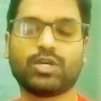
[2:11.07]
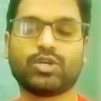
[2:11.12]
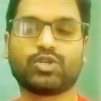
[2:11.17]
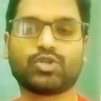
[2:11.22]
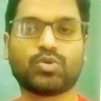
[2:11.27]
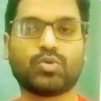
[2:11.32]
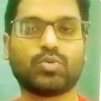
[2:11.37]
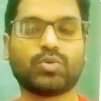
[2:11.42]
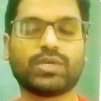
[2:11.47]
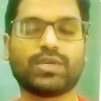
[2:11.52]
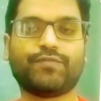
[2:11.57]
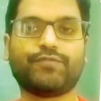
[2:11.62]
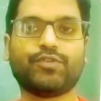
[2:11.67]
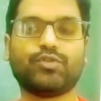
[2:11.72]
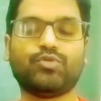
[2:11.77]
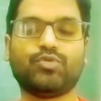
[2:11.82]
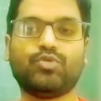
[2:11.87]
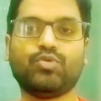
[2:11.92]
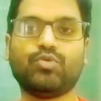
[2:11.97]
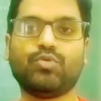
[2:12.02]
So if
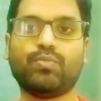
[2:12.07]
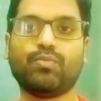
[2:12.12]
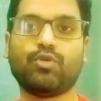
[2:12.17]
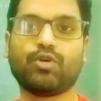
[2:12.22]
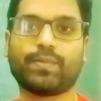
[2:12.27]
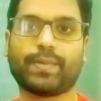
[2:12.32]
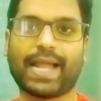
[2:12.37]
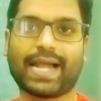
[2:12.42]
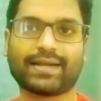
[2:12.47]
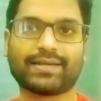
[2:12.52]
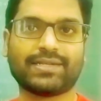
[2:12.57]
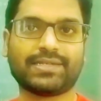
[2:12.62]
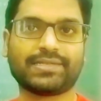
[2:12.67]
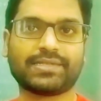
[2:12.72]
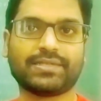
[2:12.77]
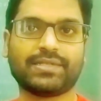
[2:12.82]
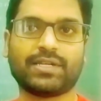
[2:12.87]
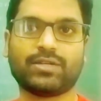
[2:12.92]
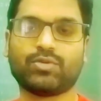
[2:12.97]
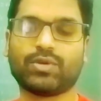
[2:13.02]
you do more
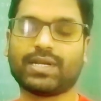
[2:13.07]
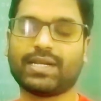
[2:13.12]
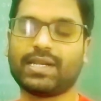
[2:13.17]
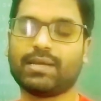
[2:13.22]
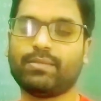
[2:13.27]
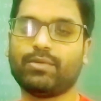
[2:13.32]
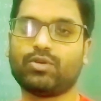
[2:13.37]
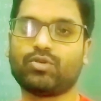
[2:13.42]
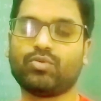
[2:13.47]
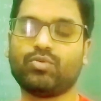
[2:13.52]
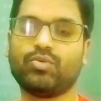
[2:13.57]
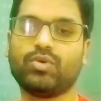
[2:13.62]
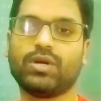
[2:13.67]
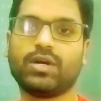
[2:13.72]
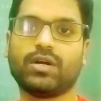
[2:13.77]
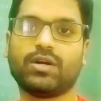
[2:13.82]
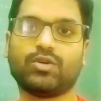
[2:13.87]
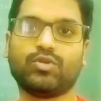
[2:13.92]
practice, then you can able to